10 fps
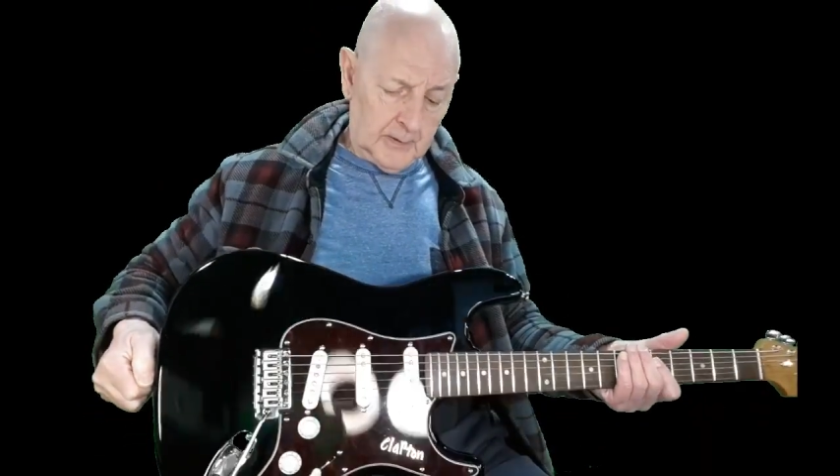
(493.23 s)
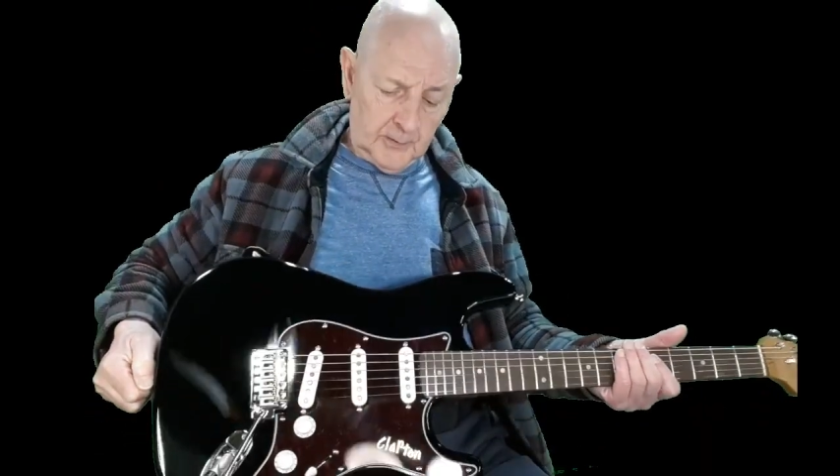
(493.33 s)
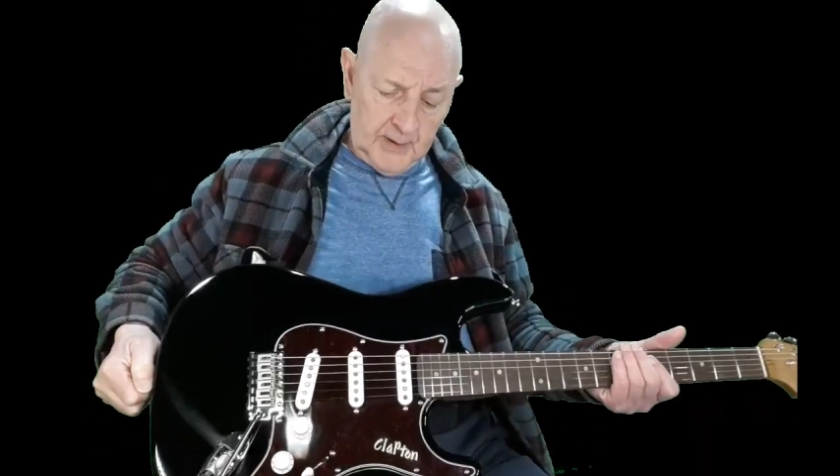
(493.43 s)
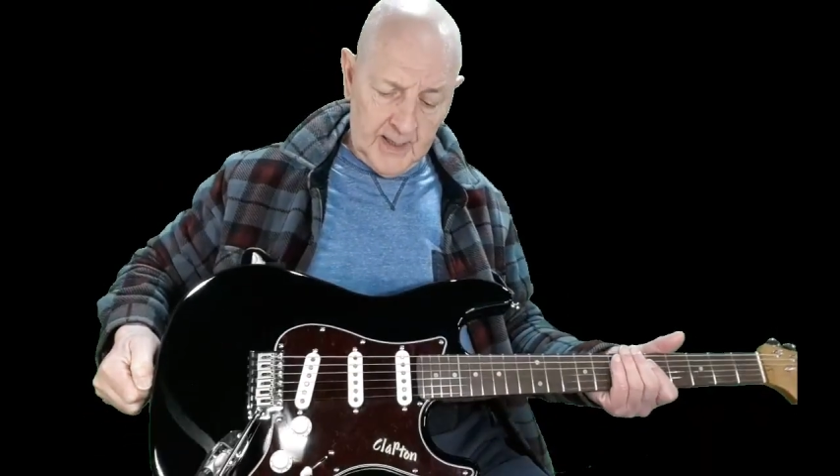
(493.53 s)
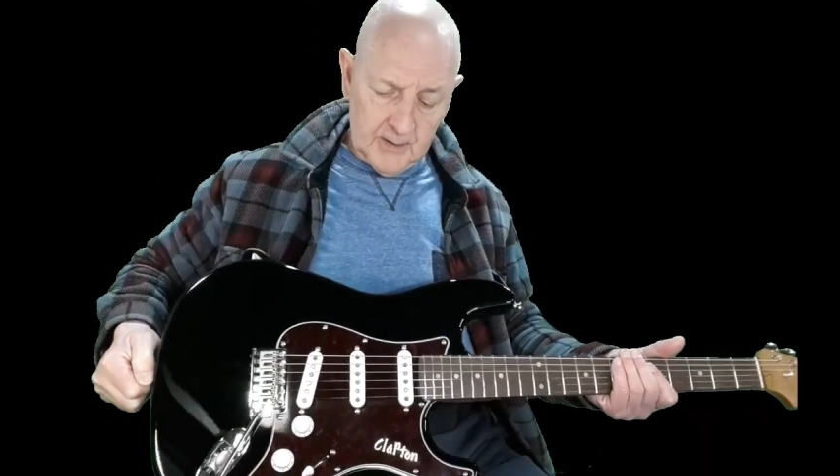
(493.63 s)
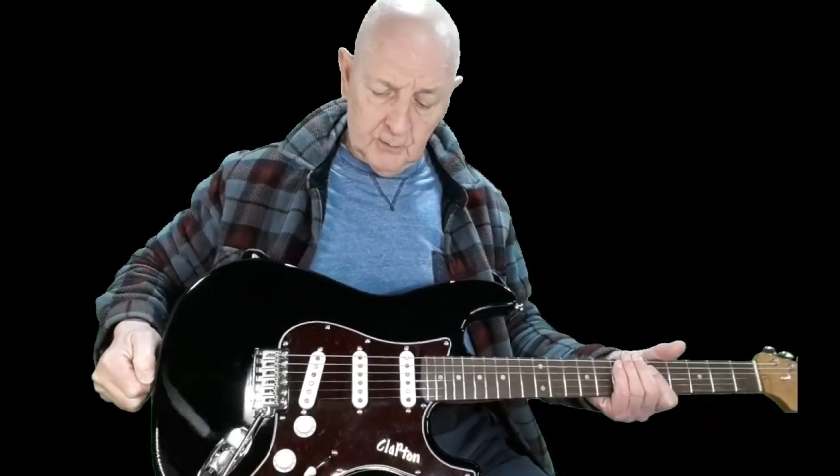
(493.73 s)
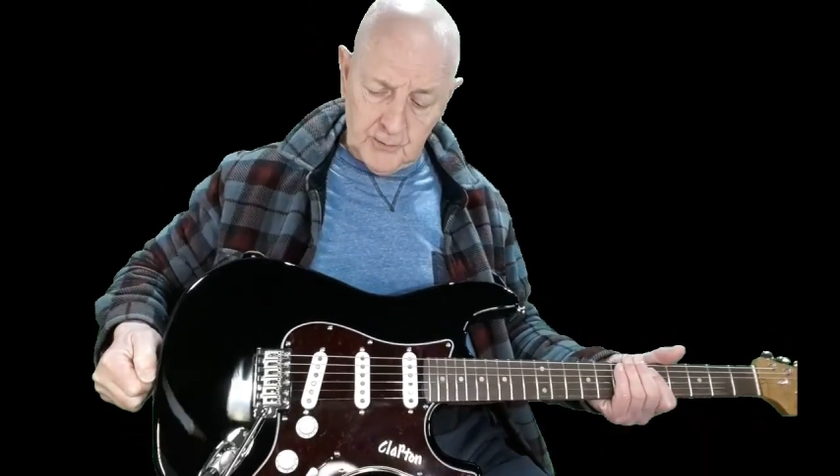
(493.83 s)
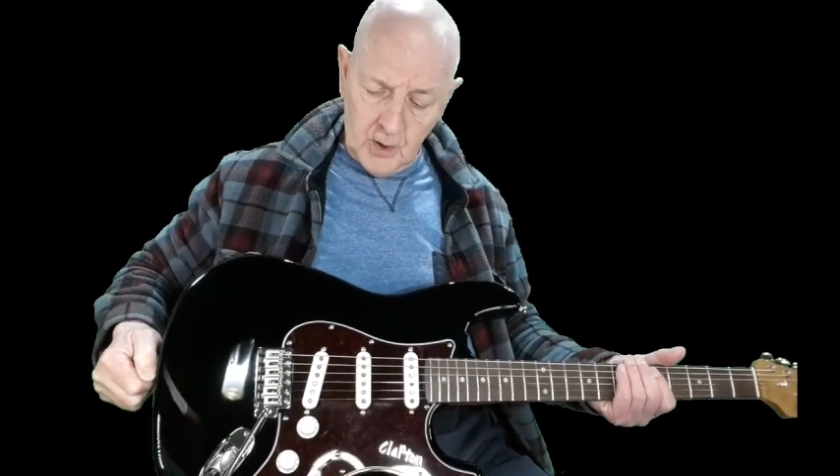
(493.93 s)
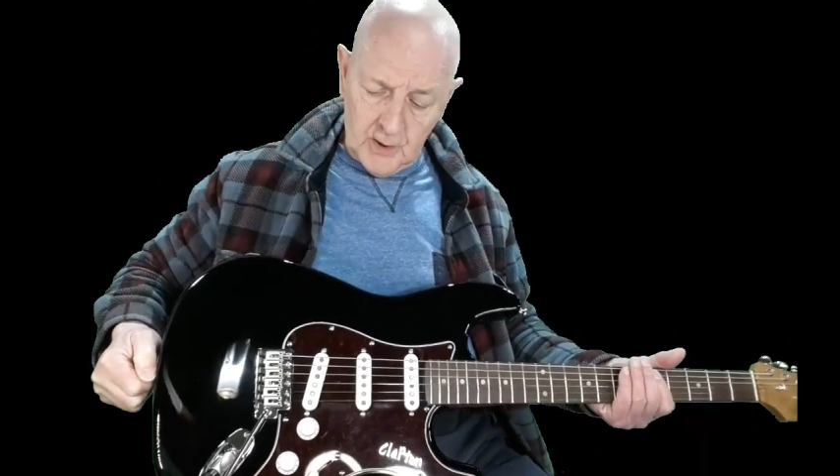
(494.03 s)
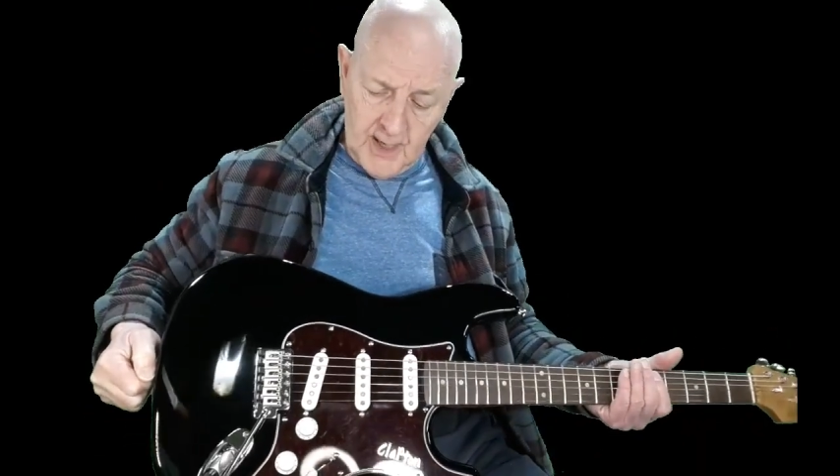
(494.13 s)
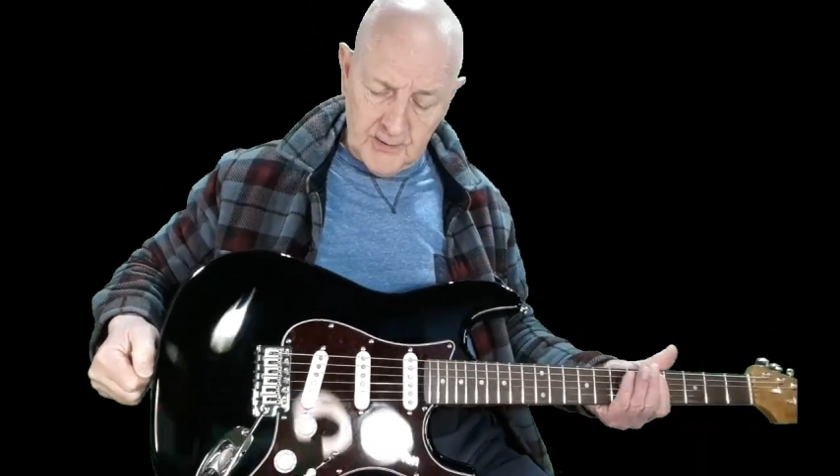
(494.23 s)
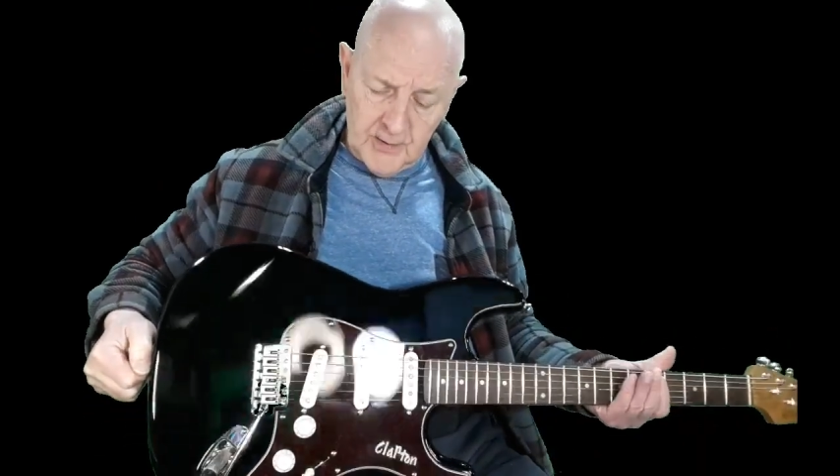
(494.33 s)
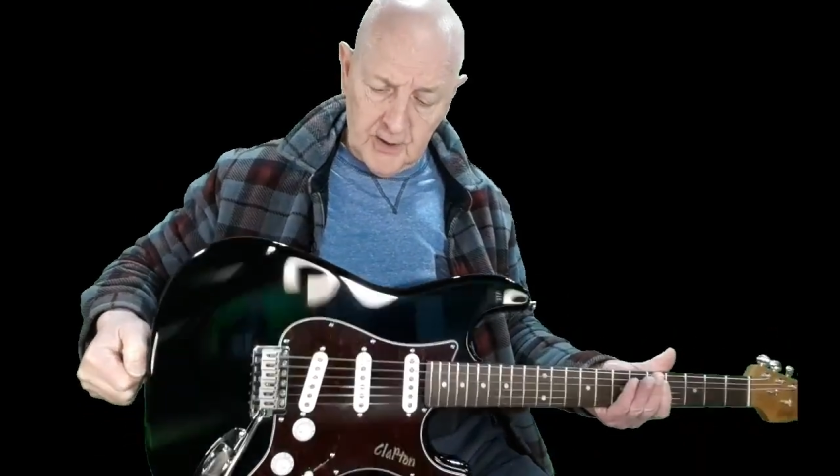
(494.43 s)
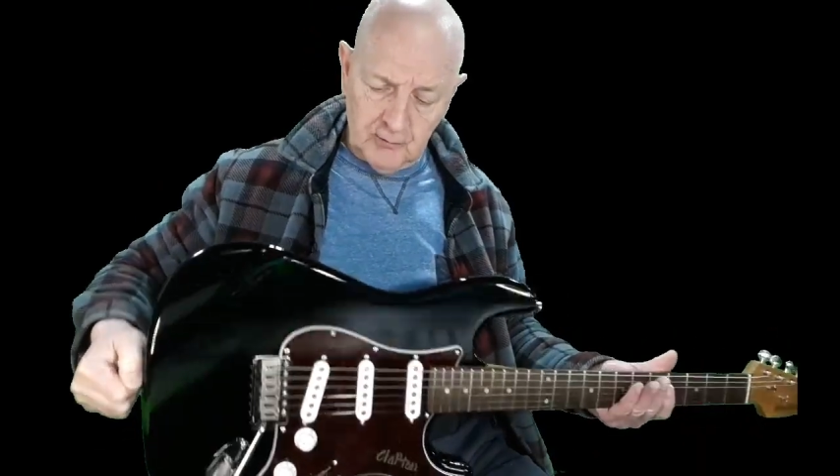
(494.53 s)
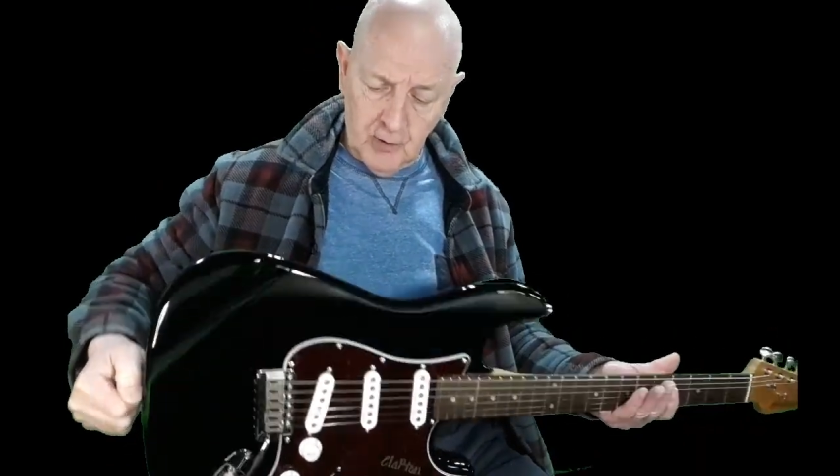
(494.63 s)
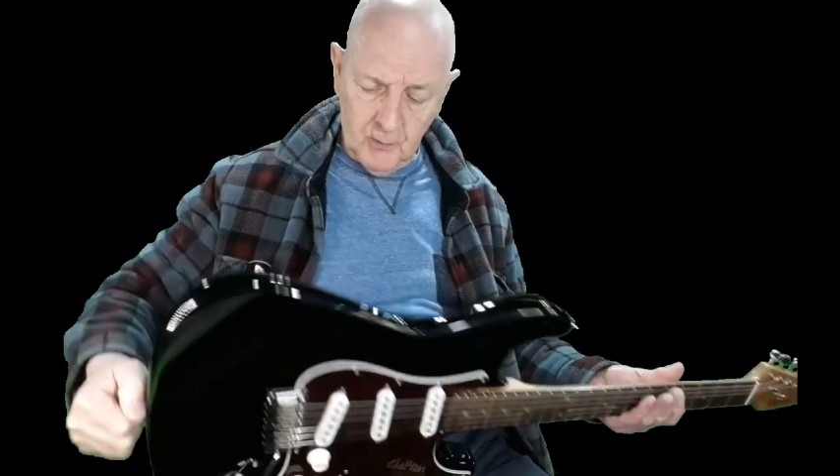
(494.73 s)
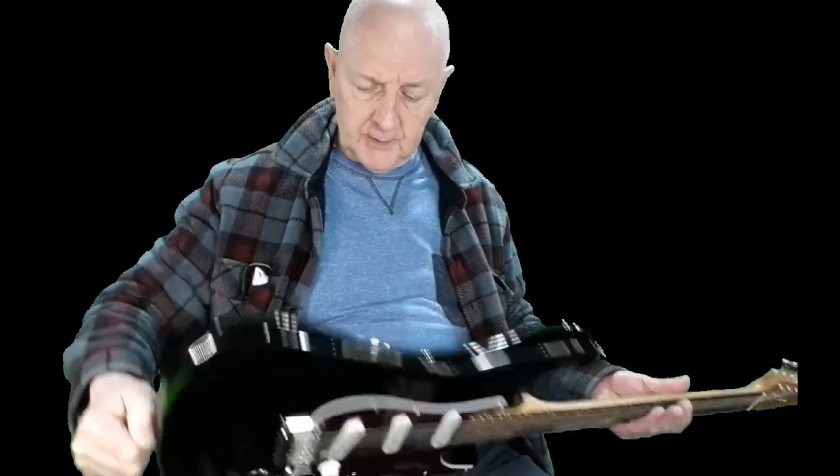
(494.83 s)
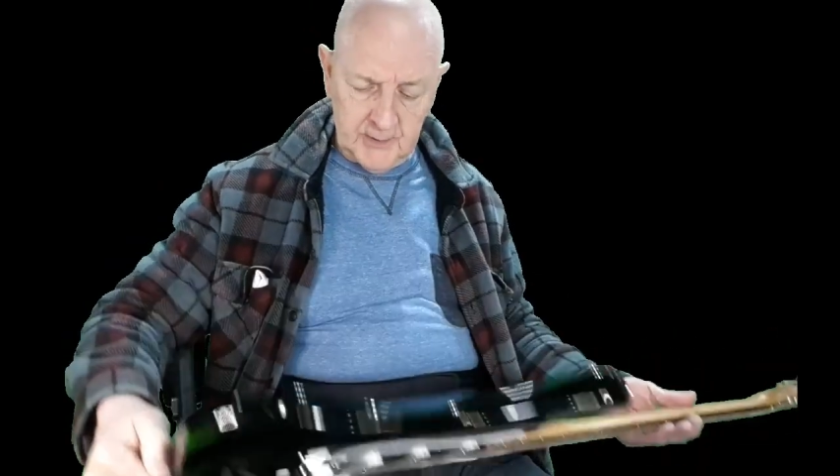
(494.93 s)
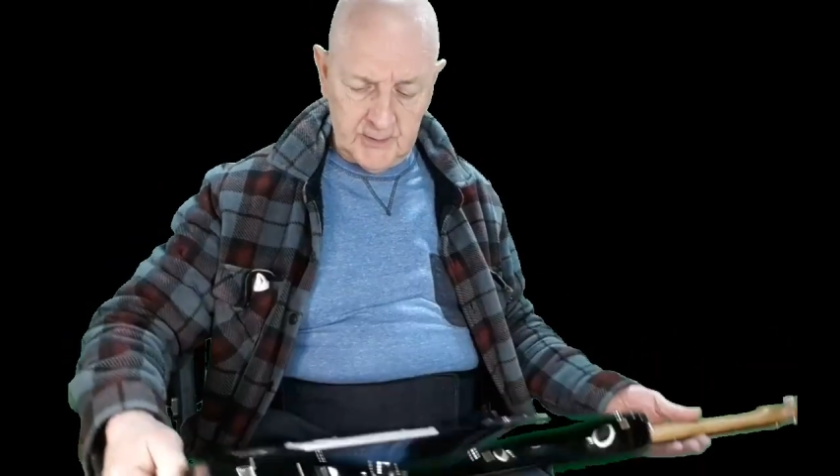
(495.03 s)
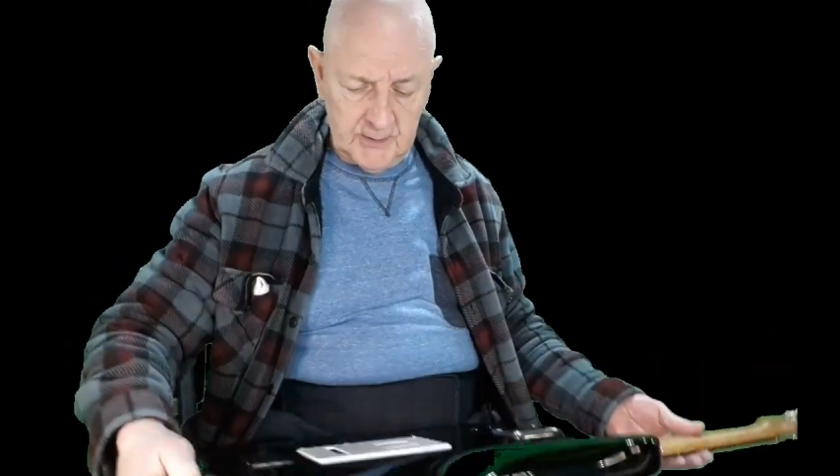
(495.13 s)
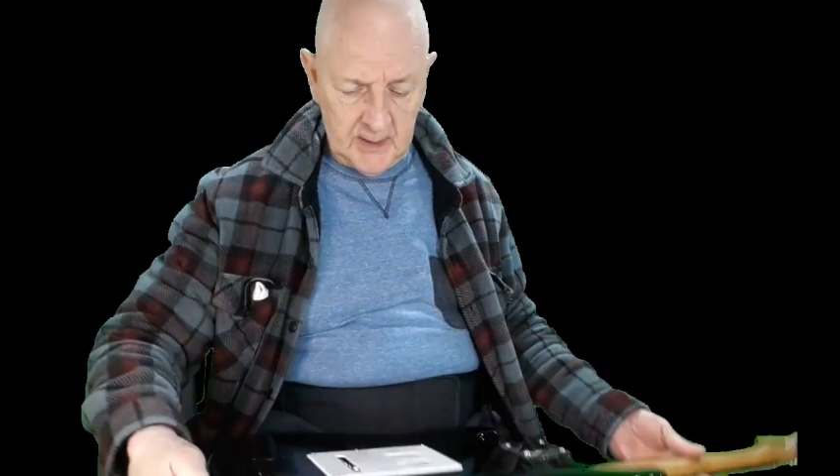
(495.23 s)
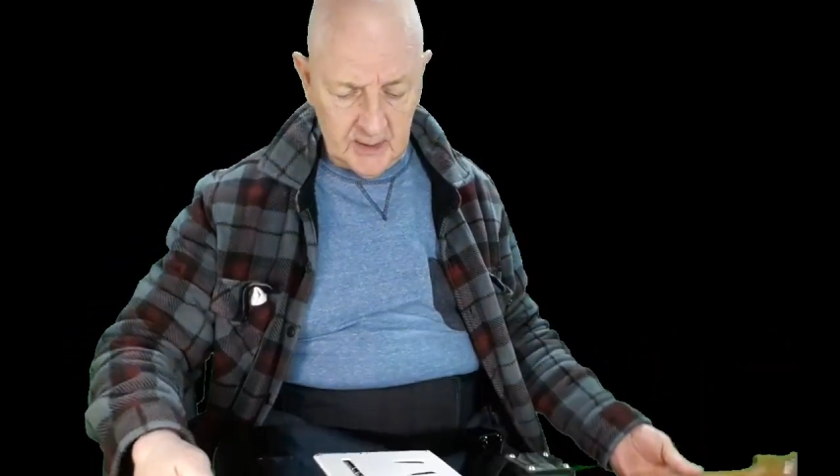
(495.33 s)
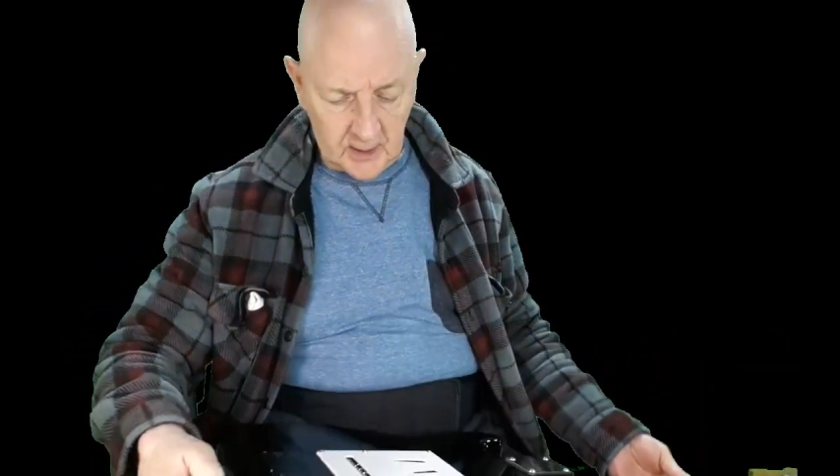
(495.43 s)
So yeah, there was all kinds of things wrong with this thing.